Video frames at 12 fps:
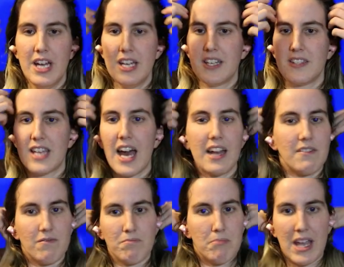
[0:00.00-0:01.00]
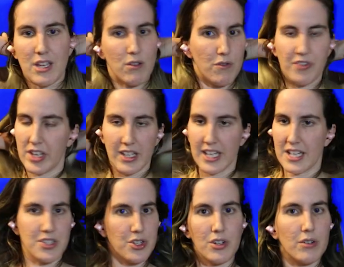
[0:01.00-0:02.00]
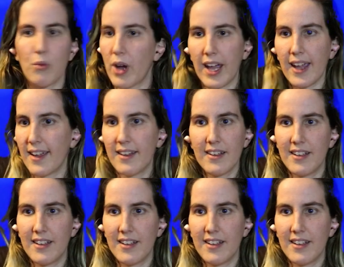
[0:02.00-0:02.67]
Does that make you feel any certain way?